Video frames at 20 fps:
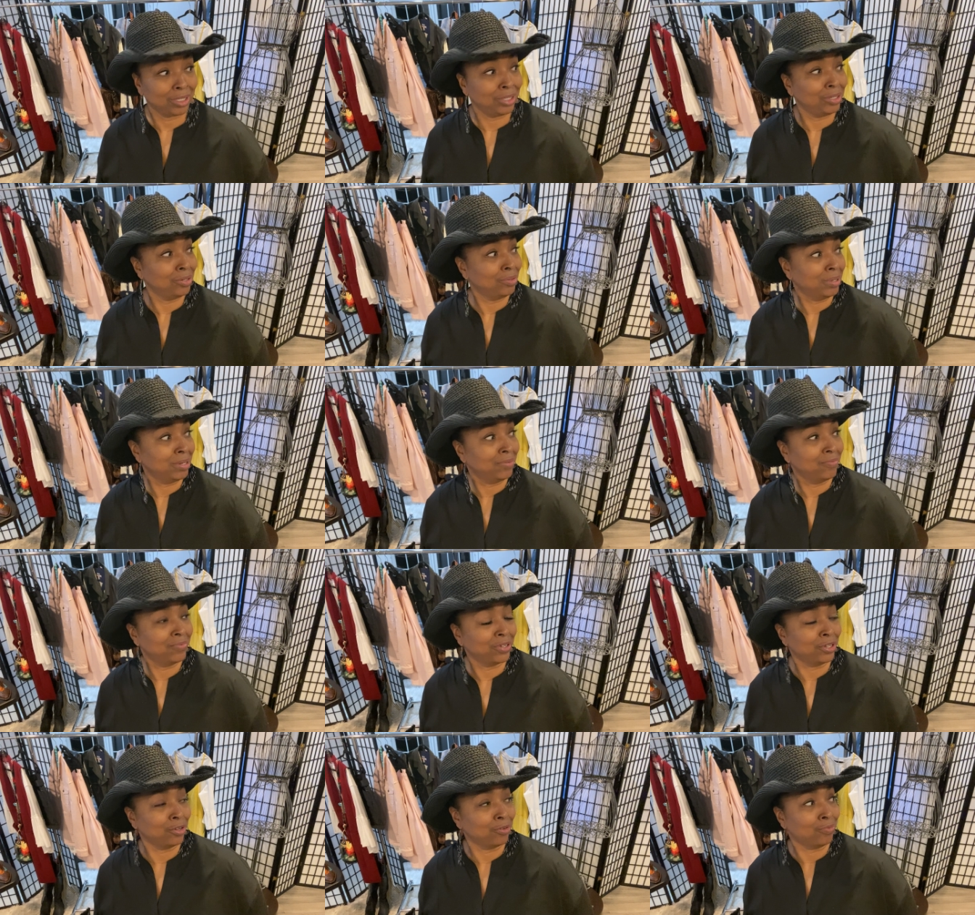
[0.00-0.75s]
you in
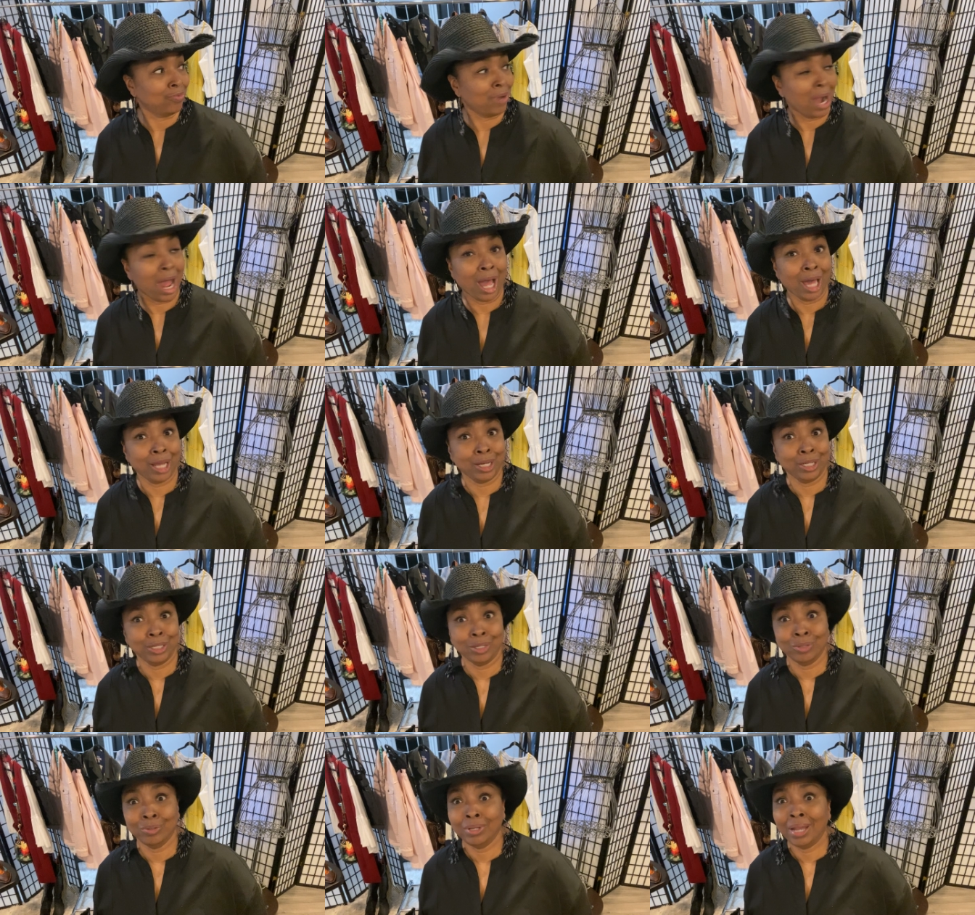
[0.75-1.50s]
for the ride
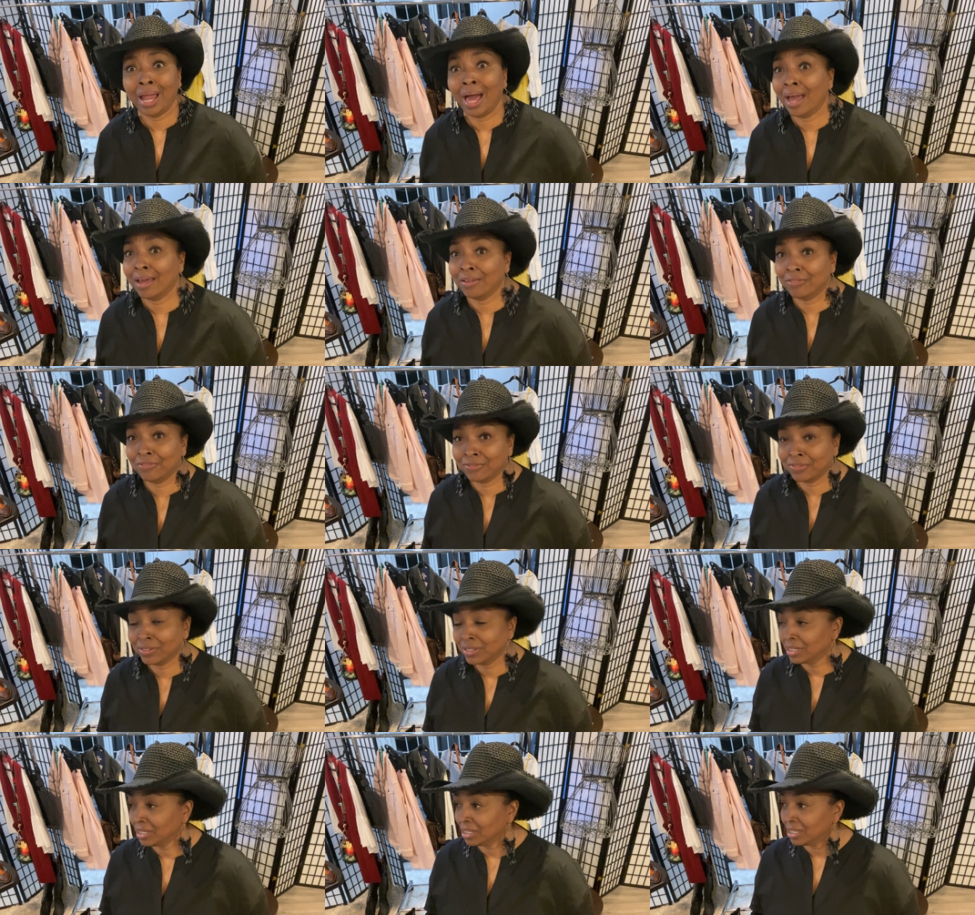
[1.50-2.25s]
of your
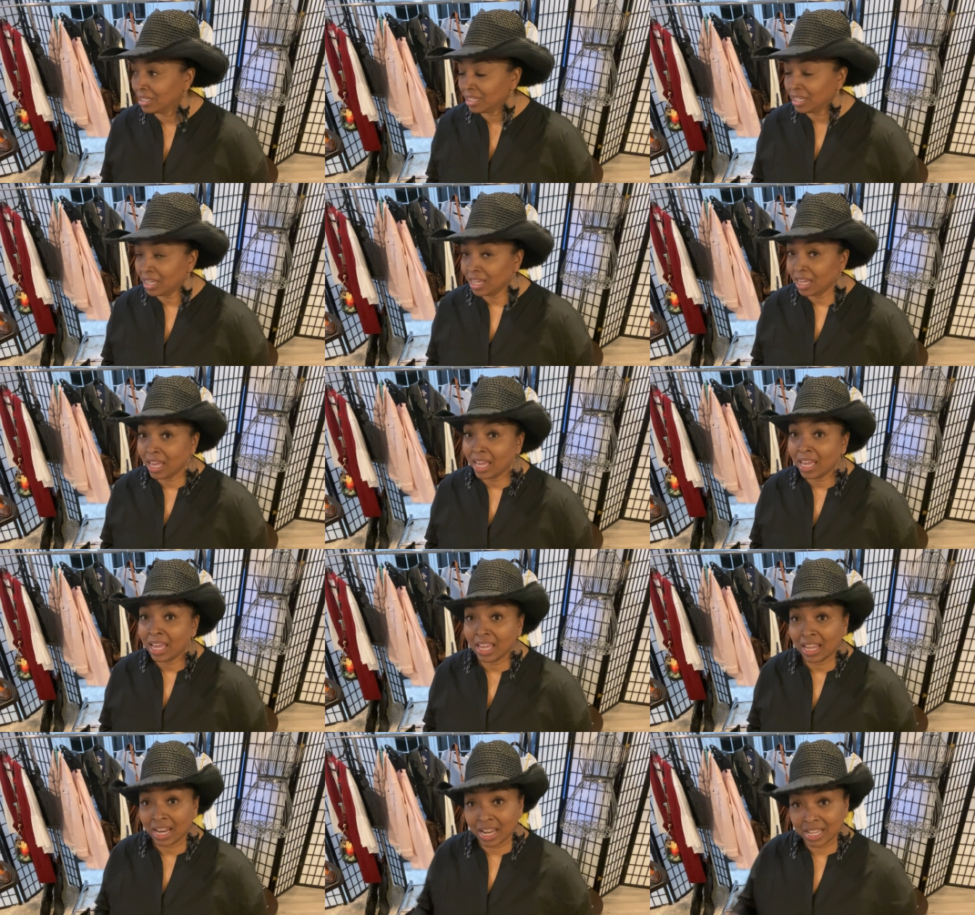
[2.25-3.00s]
life.
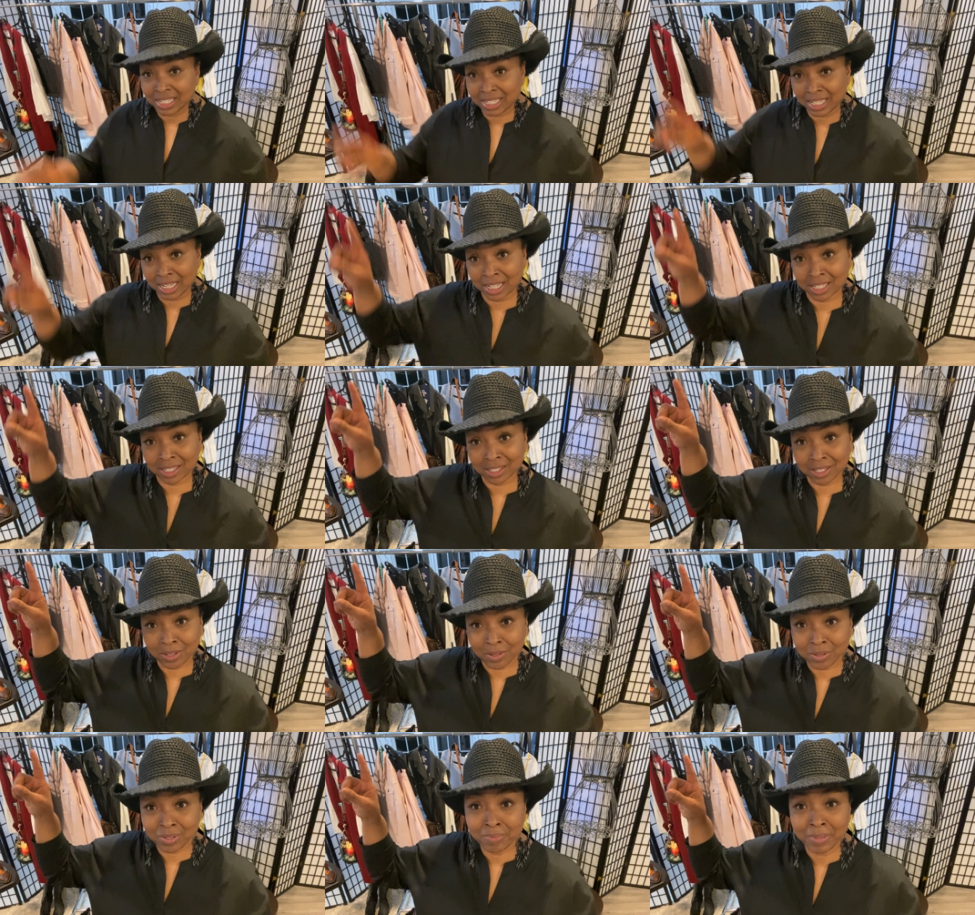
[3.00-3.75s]
And I said,
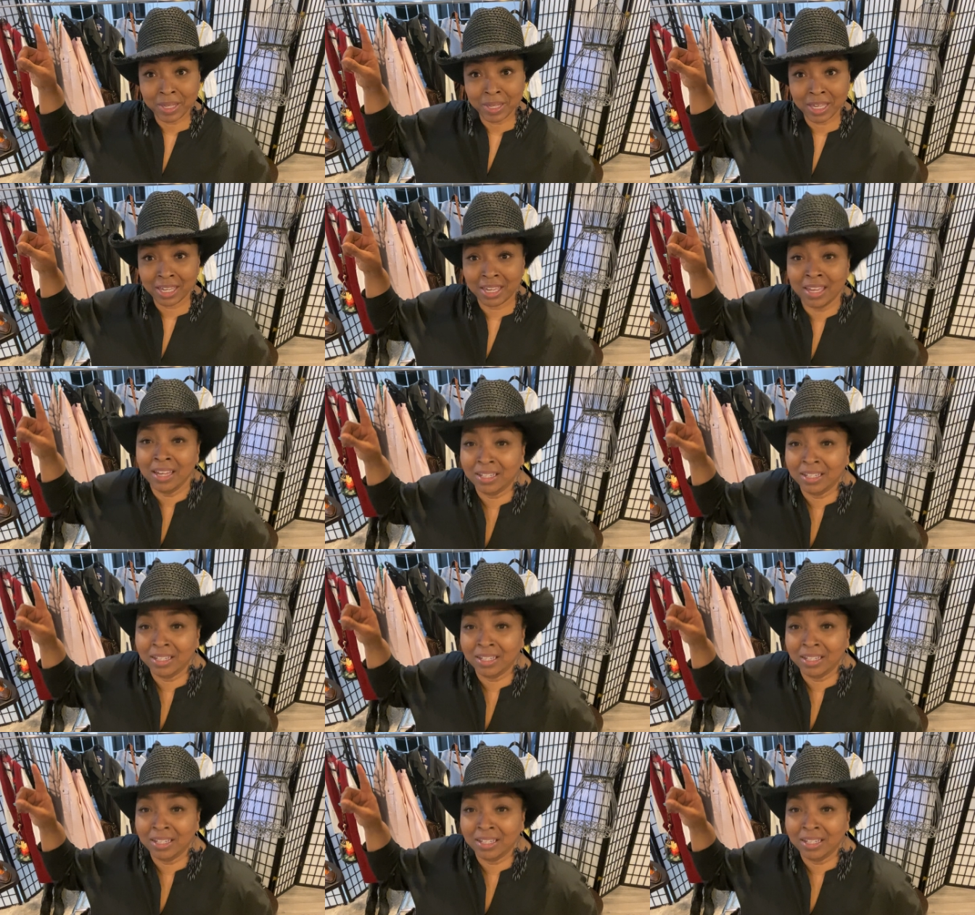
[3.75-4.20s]
excuse me.